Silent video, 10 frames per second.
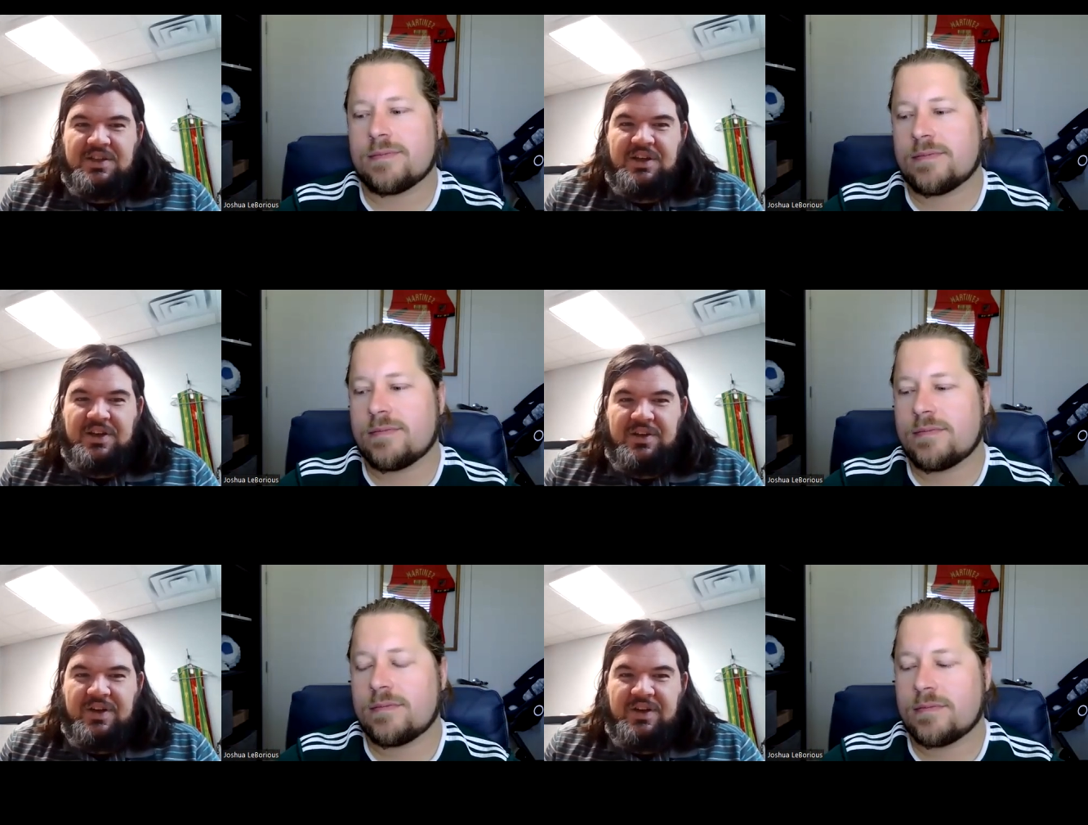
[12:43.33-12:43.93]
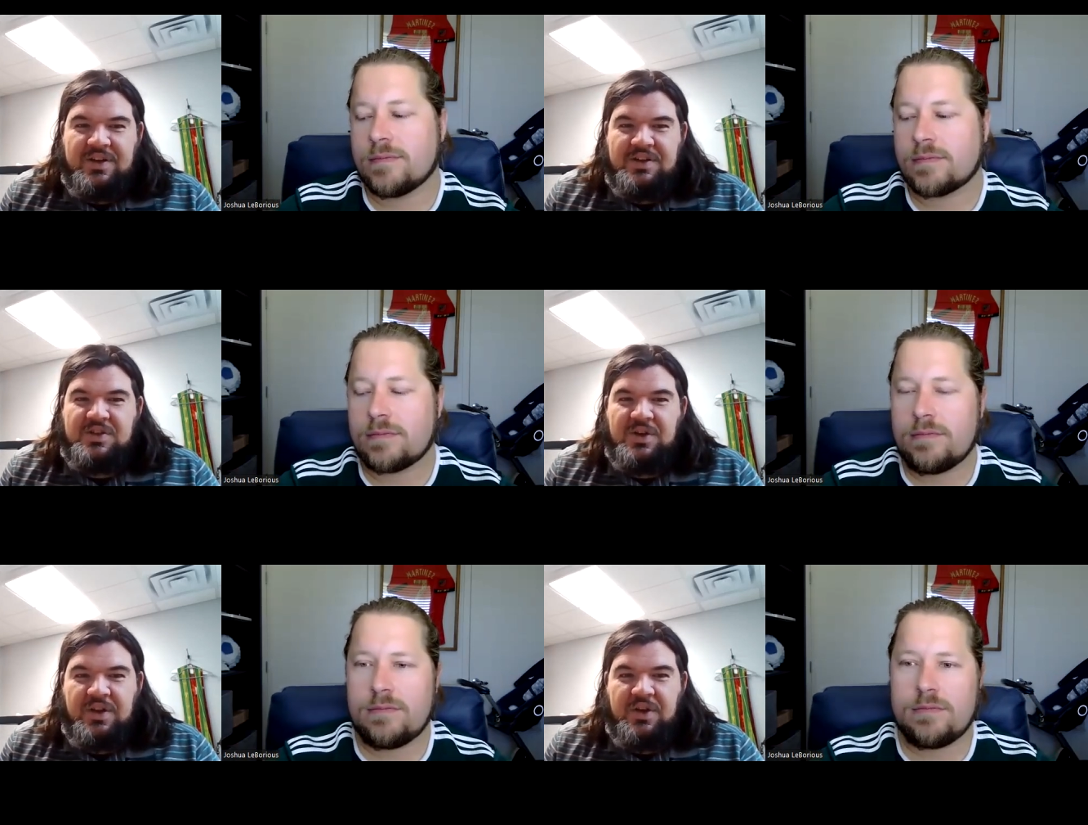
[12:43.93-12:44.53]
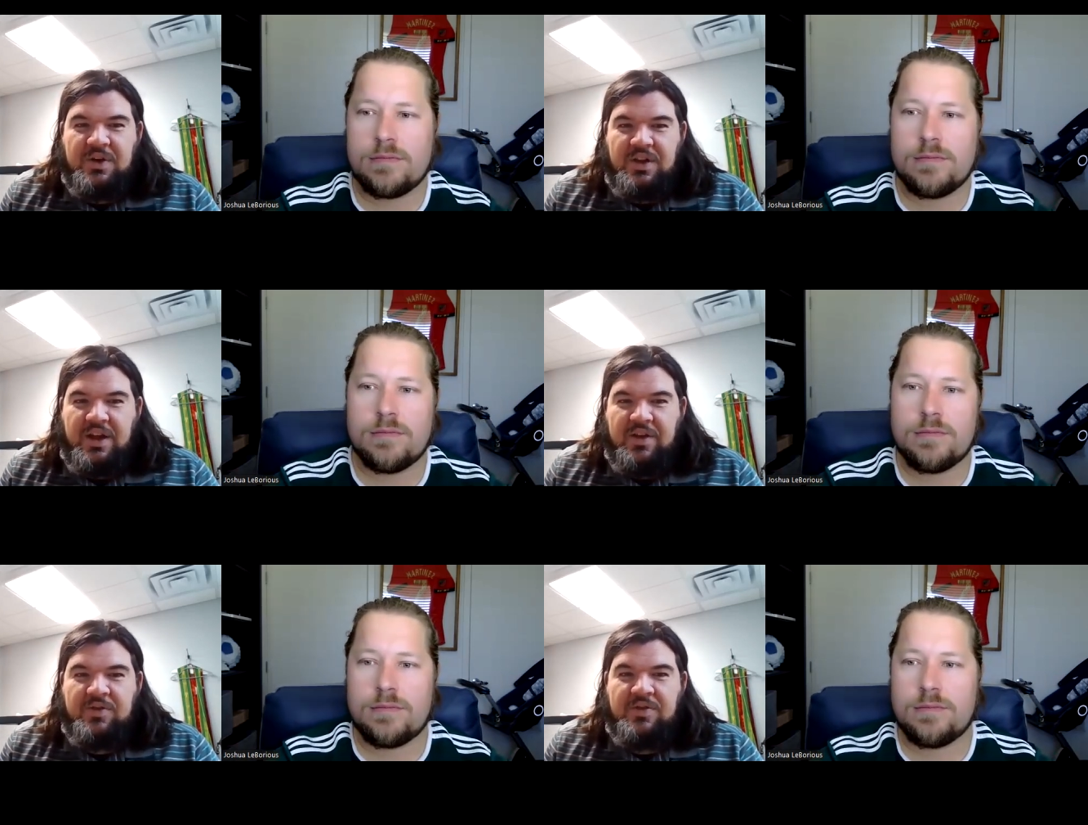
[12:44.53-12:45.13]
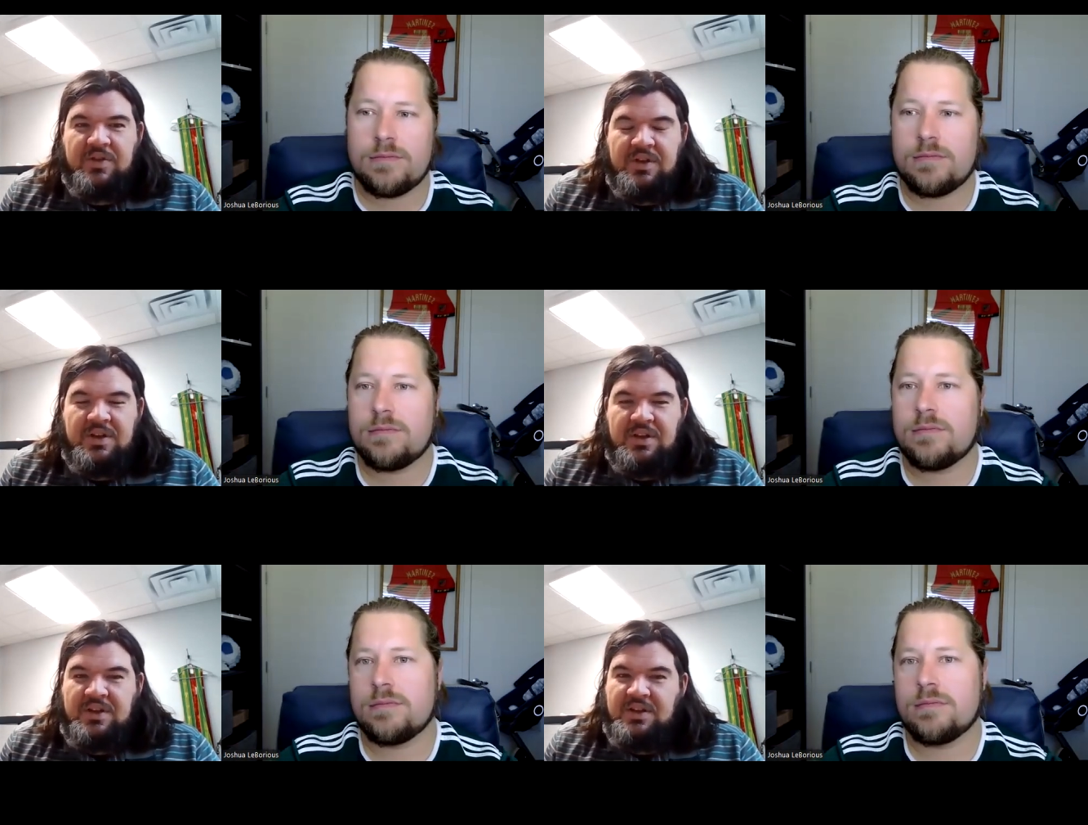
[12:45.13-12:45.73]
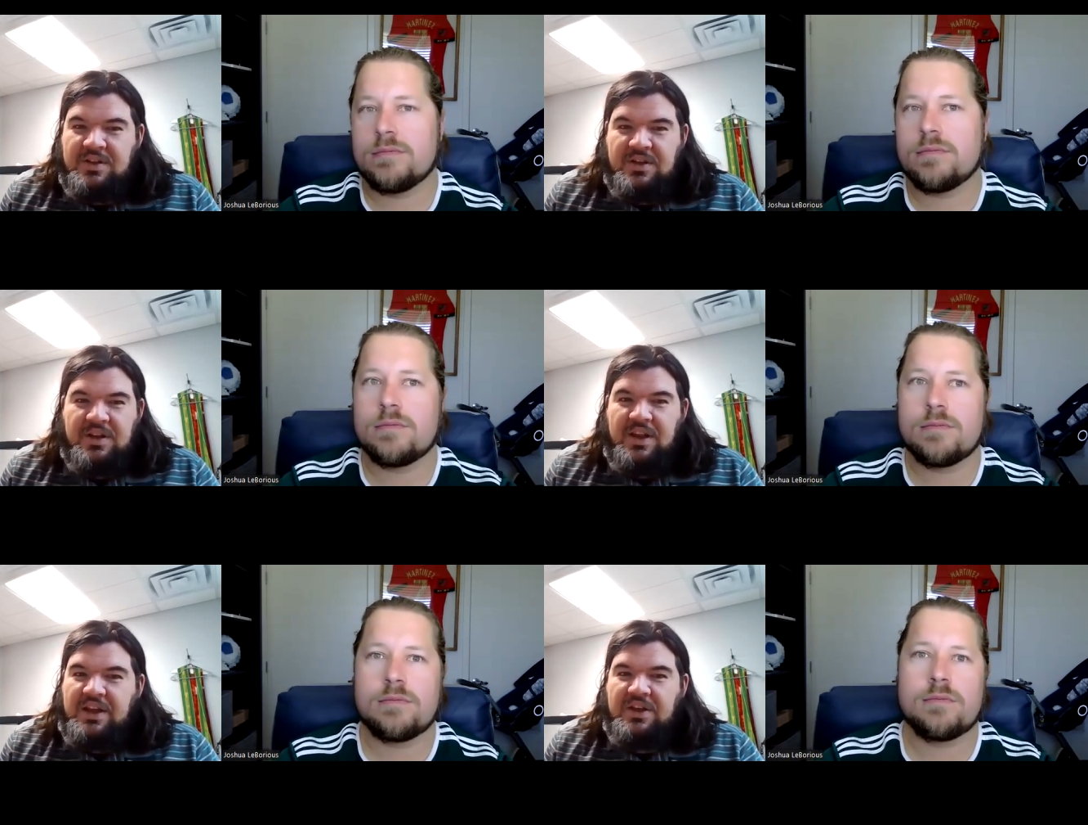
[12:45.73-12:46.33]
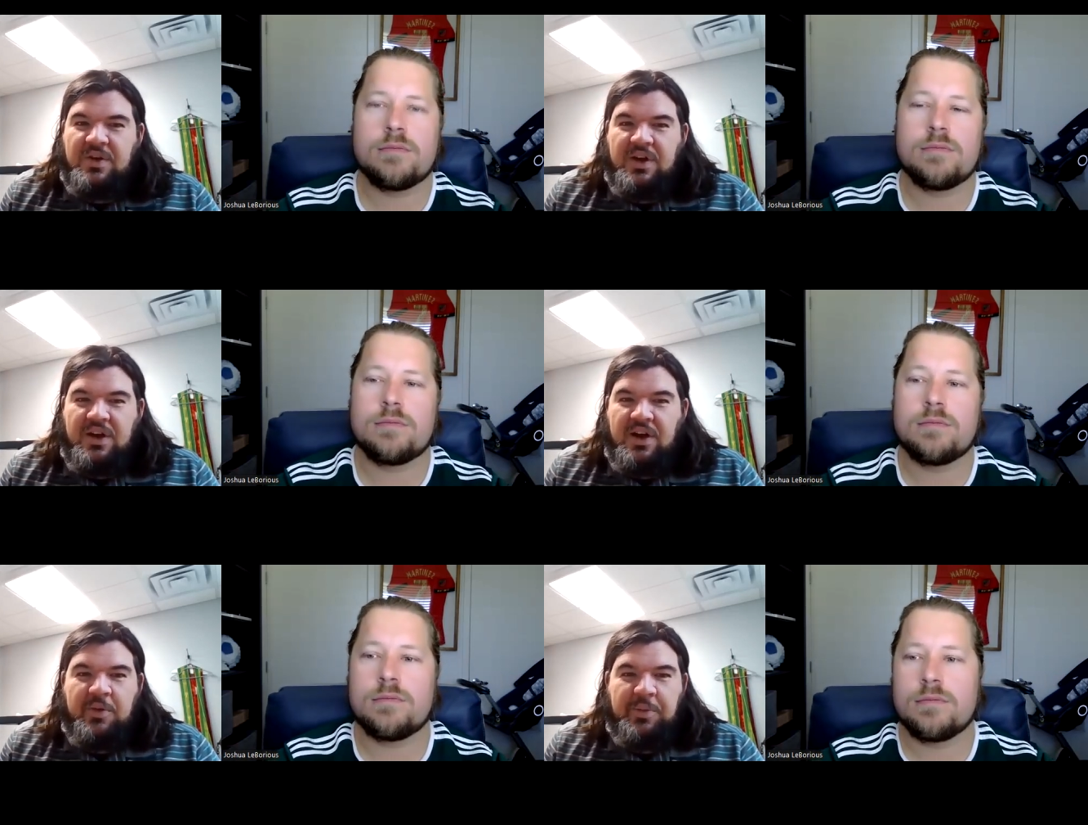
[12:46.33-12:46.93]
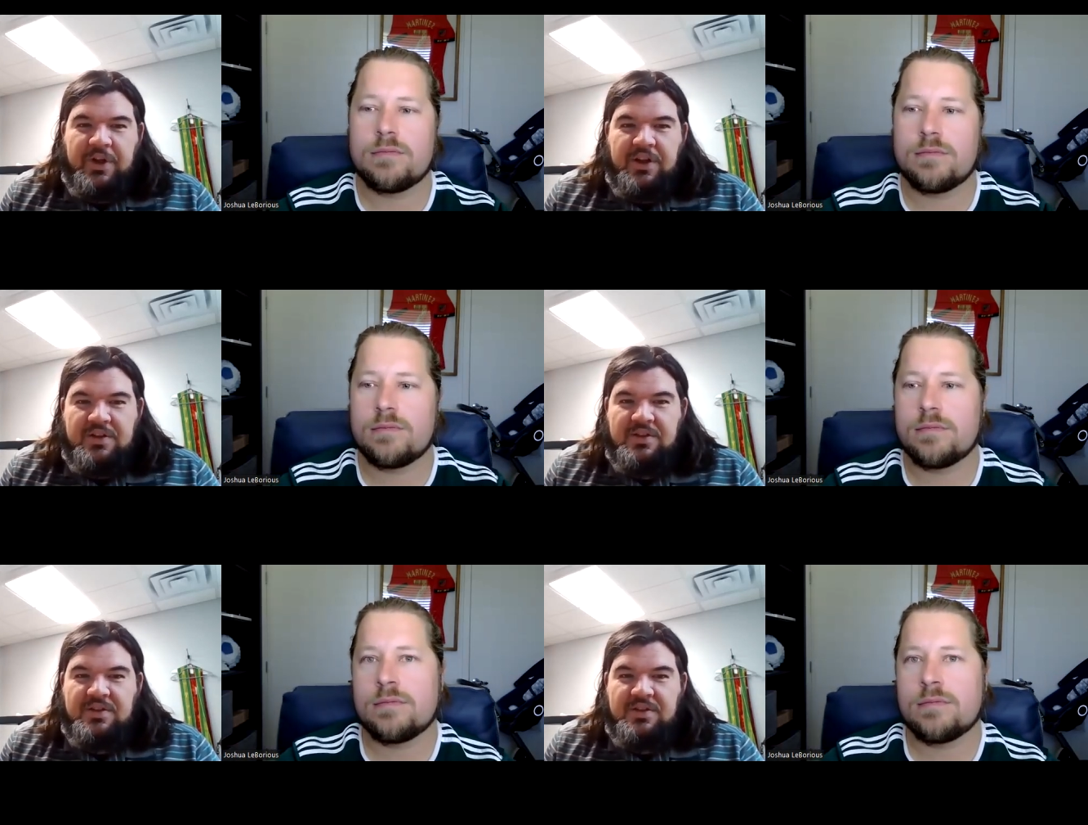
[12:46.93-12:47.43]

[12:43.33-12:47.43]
Speaker 1: turning around and destroying your life, they could do it in a heartbeat.